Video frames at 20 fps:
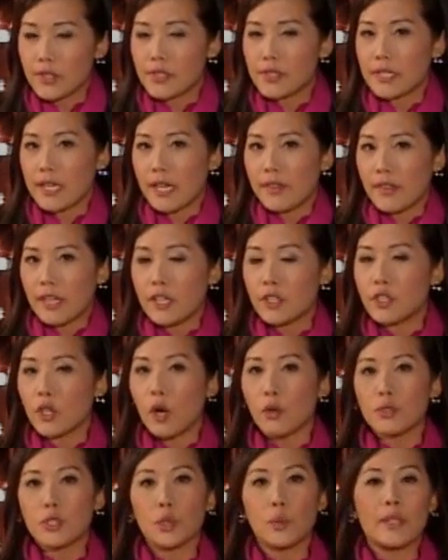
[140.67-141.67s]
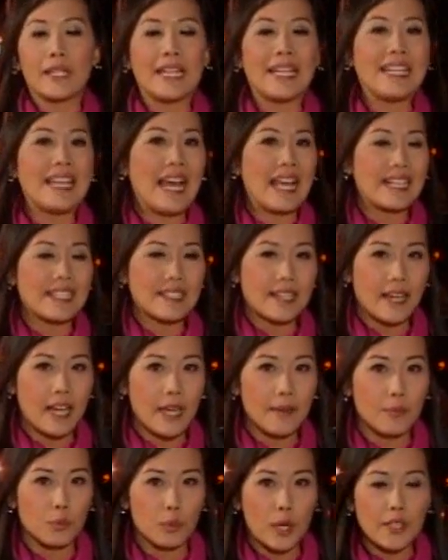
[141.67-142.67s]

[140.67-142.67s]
say they don't do any nighttime